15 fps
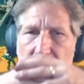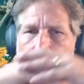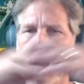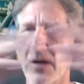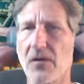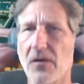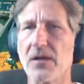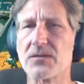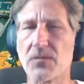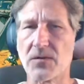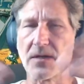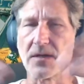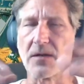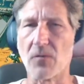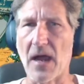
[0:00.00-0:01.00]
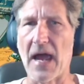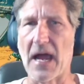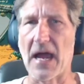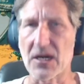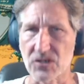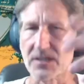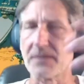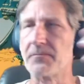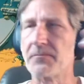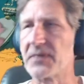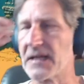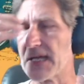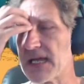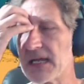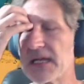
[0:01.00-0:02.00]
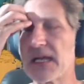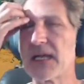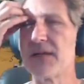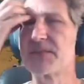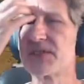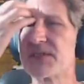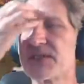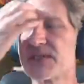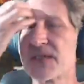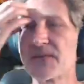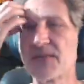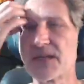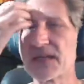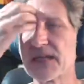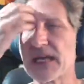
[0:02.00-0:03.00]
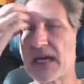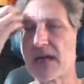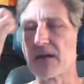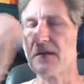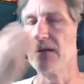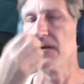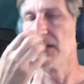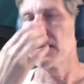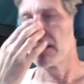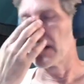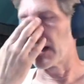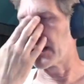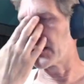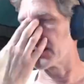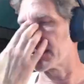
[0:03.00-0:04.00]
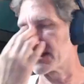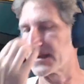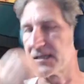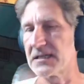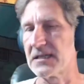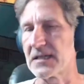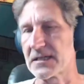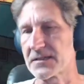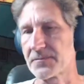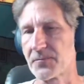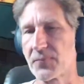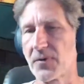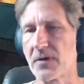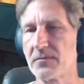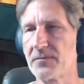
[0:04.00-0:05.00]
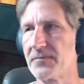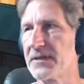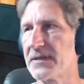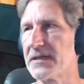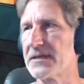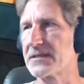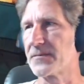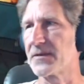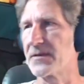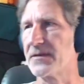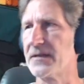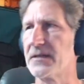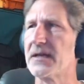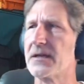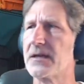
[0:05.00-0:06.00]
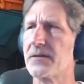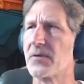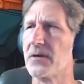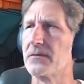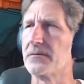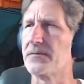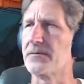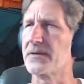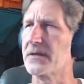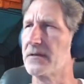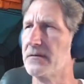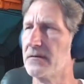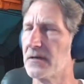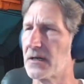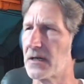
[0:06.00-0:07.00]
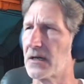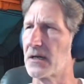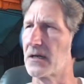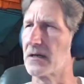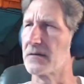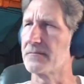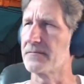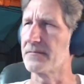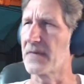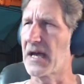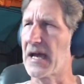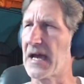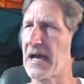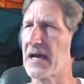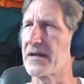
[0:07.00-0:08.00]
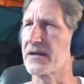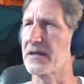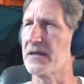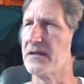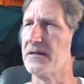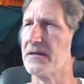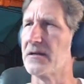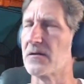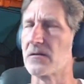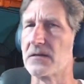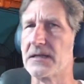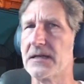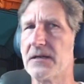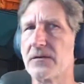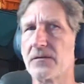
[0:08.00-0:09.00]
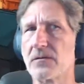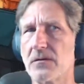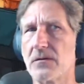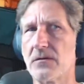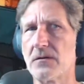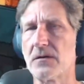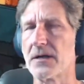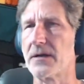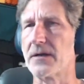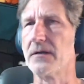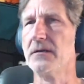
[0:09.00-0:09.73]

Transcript: areas where they were actually playing games and stuff like that. I could see that's probably something that they could probably add in there later on